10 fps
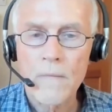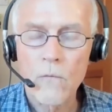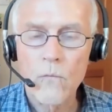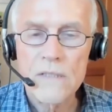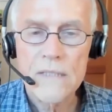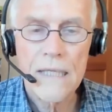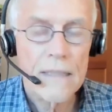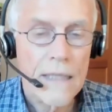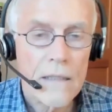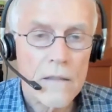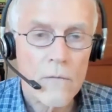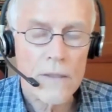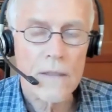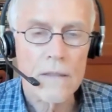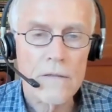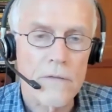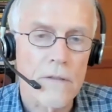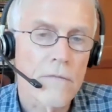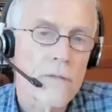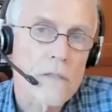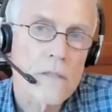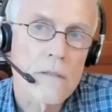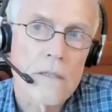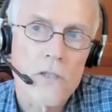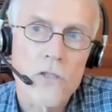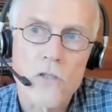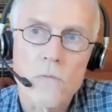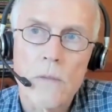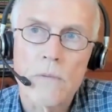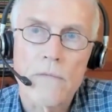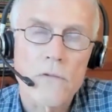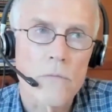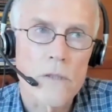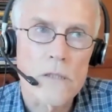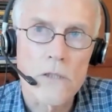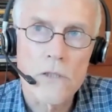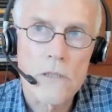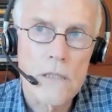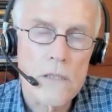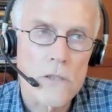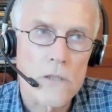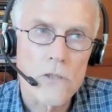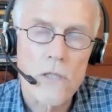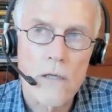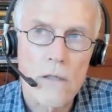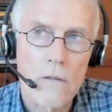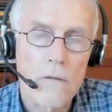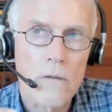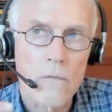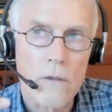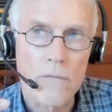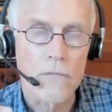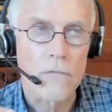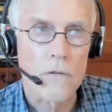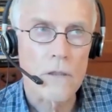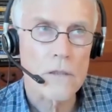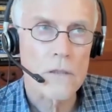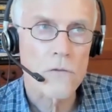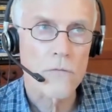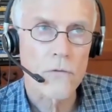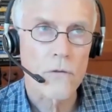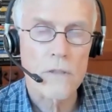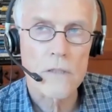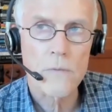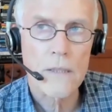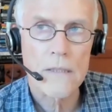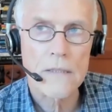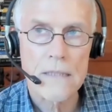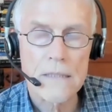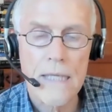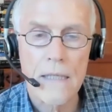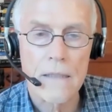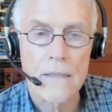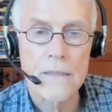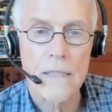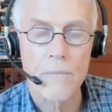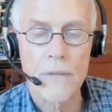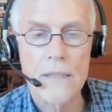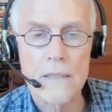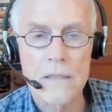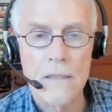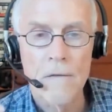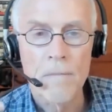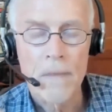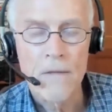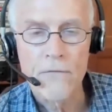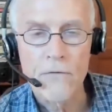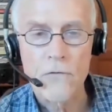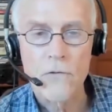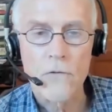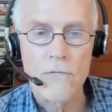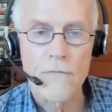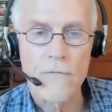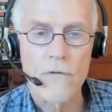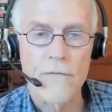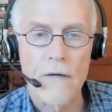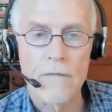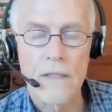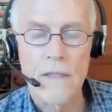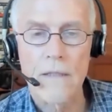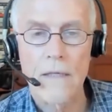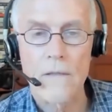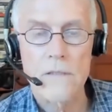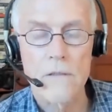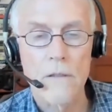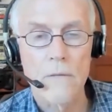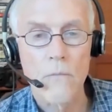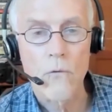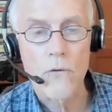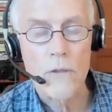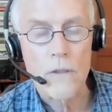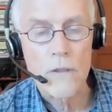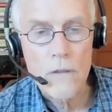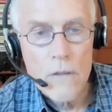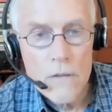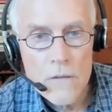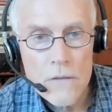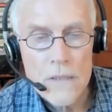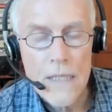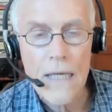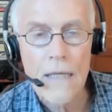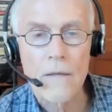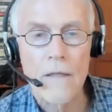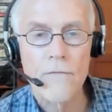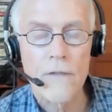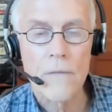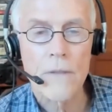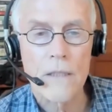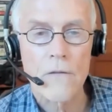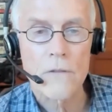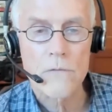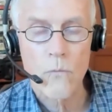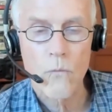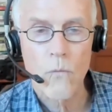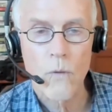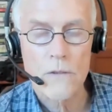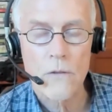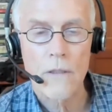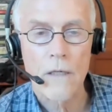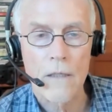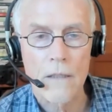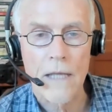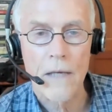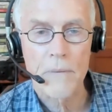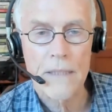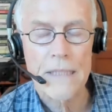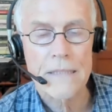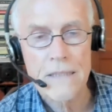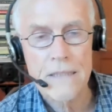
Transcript: was innate in the way they live. And the reason indigenous people have so much to teach and share that we've overlooked and so forth is because they stayed in the same place for 2, 3, 4, 5, 10,000 and more years. And if anybody knows what's going on in that place,